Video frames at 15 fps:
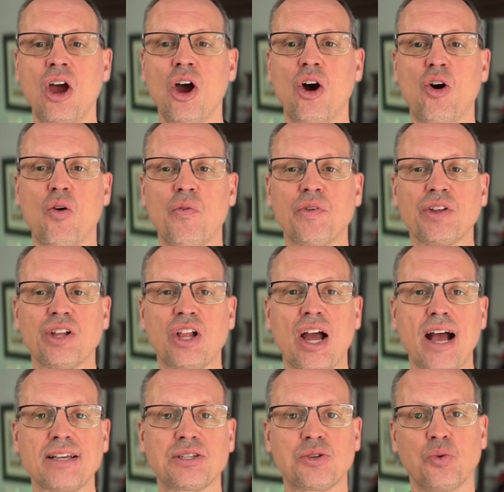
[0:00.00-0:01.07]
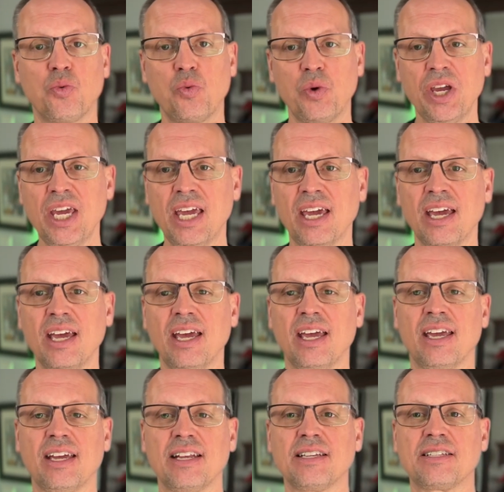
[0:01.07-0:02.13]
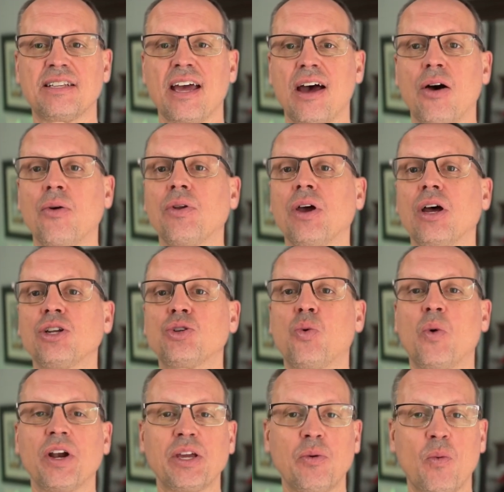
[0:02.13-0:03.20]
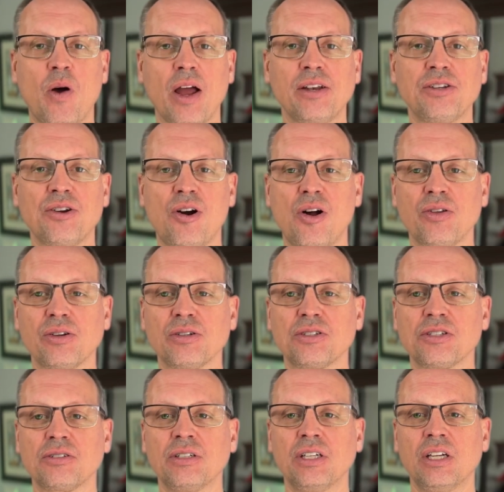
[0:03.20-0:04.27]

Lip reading: Over the last week, it is down $21.